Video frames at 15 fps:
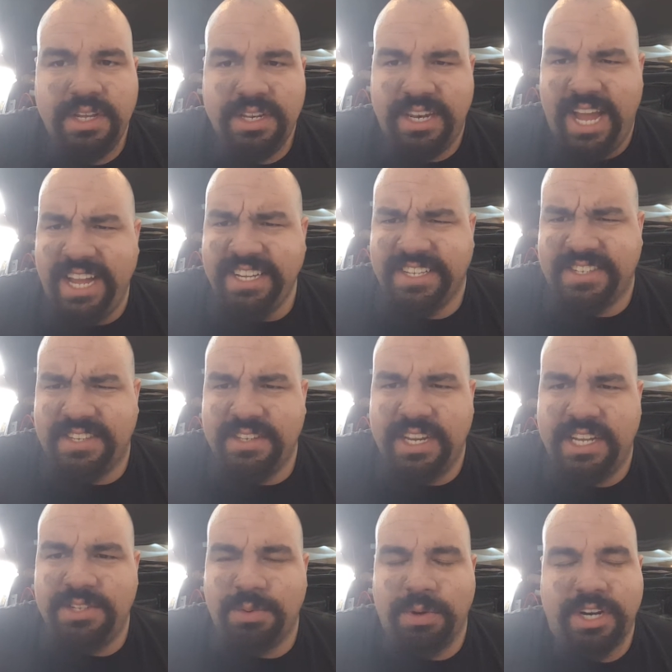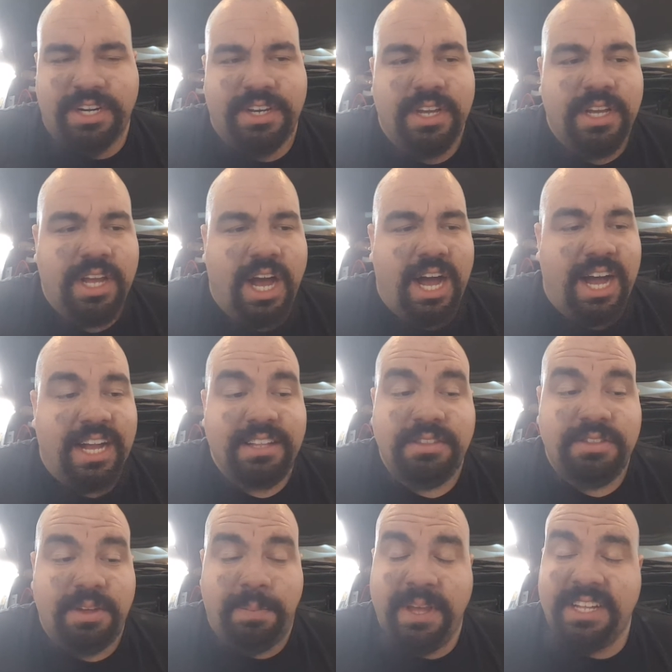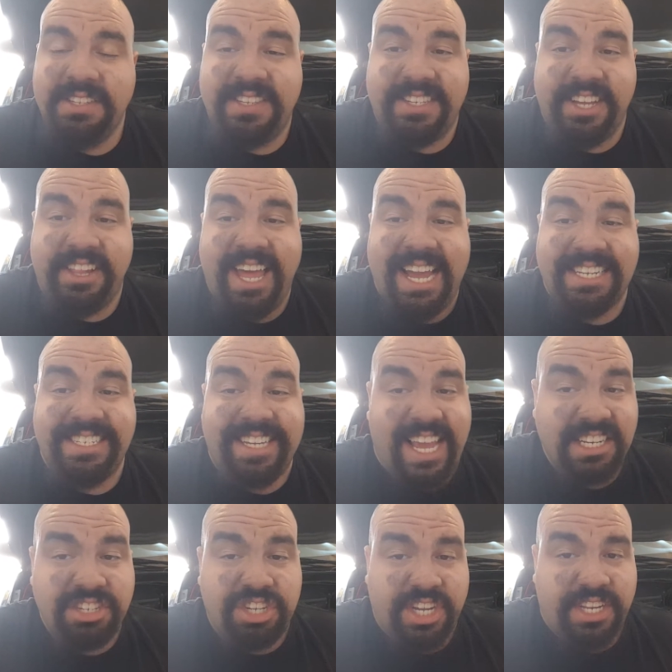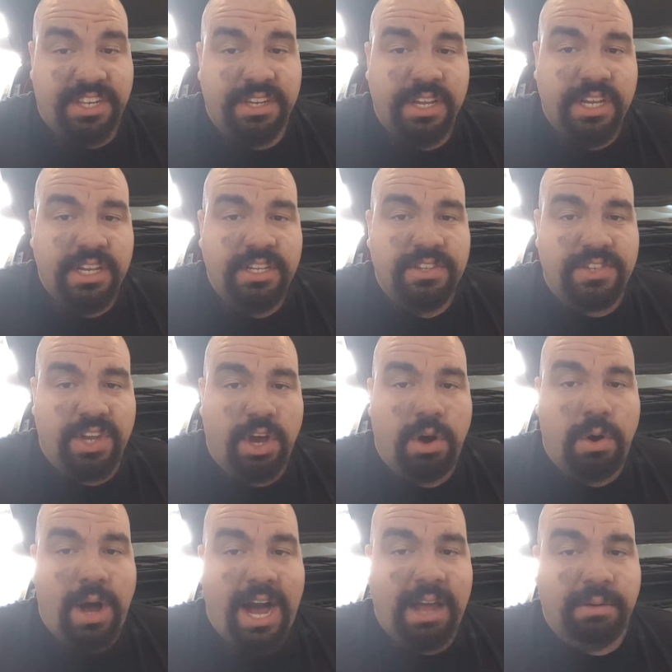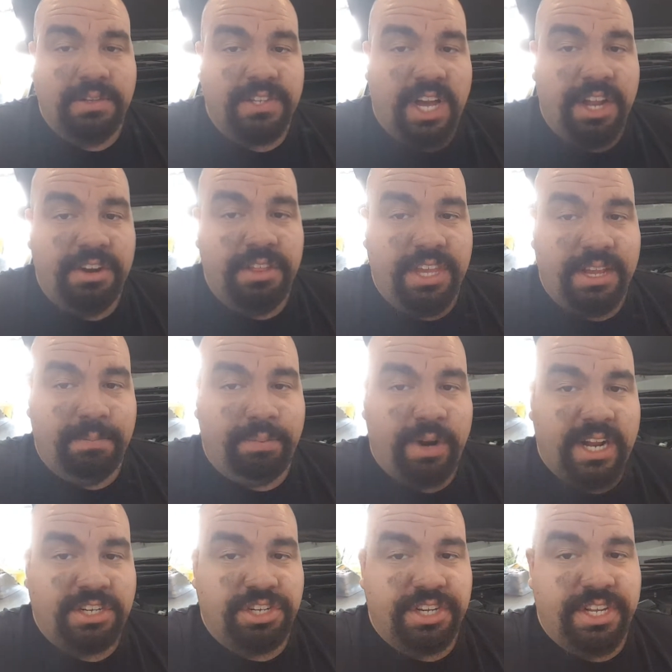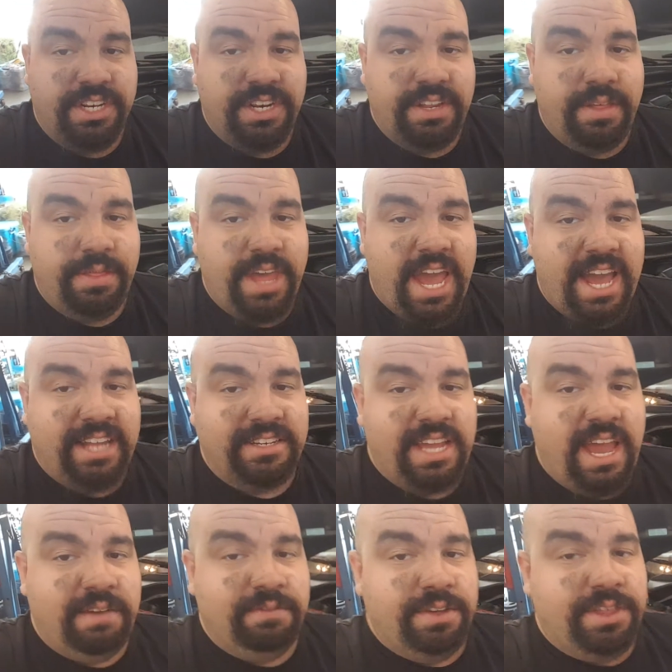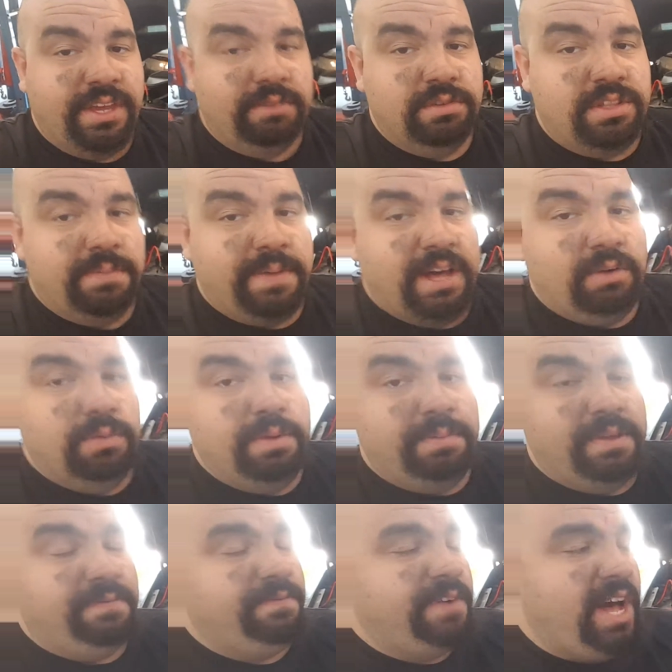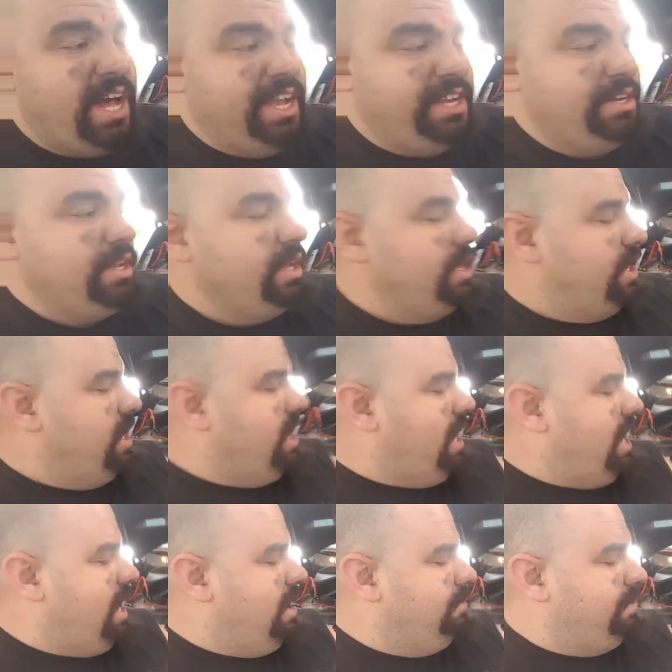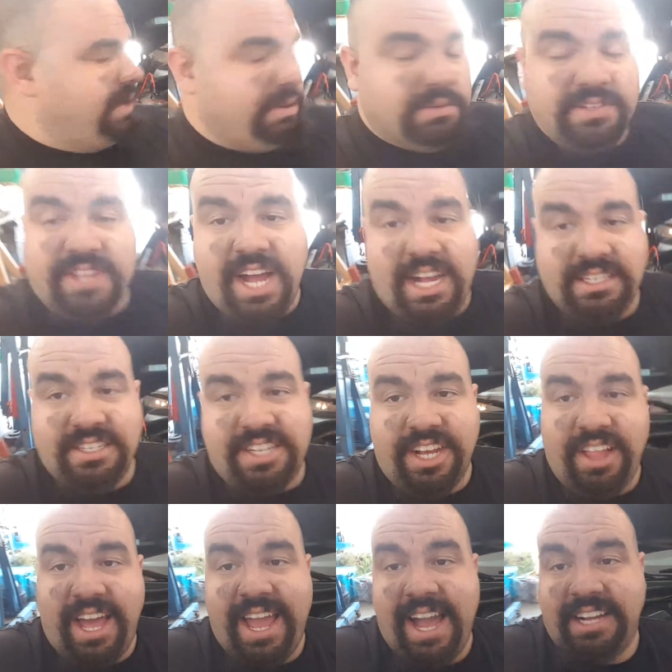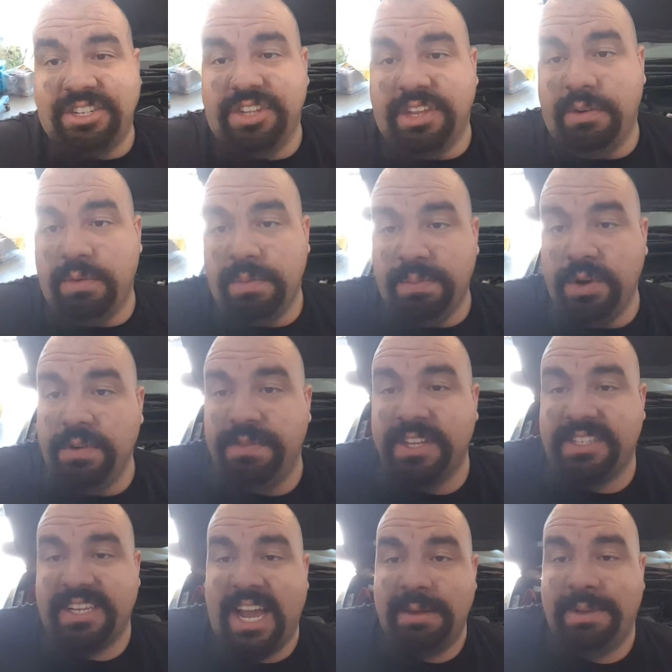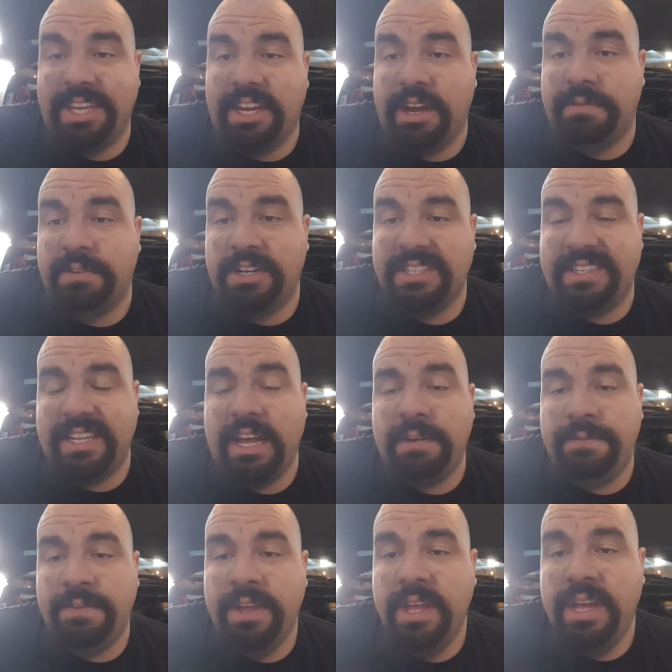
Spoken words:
Nice word. The belt still had tension. So I was under the impression that everything with the belt would be fine, but it was not until I actually removed the timing cover itself